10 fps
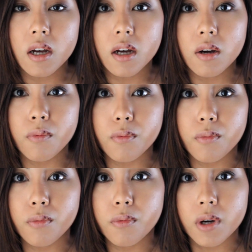
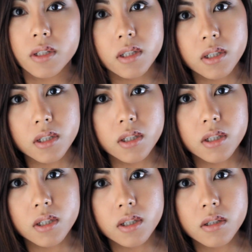
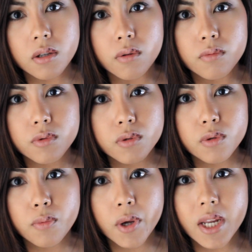
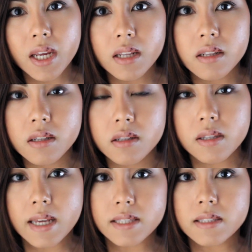2.8
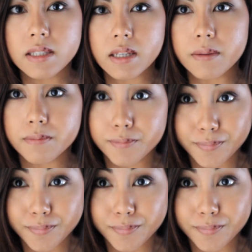STM.